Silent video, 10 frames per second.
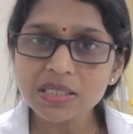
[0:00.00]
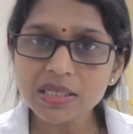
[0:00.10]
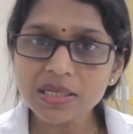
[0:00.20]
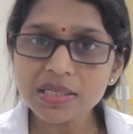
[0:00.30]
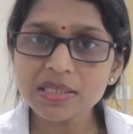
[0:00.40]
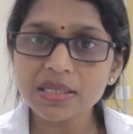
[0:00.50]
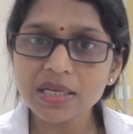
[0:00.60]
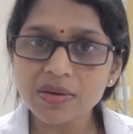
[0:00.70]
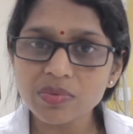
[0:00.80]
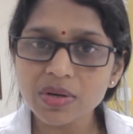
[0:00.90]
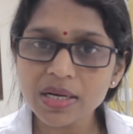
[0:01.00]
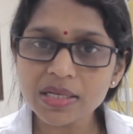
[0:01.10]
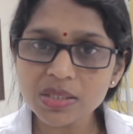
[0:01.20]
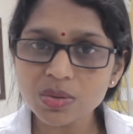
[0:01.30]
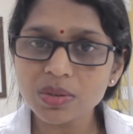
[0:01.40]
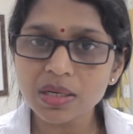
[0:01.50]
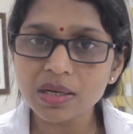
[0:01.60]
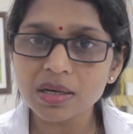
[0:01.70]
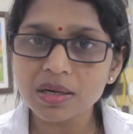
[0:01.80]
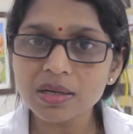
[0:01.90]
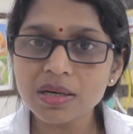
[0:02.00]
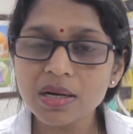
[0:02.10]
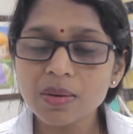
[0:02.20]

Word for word: just give rest to the lung,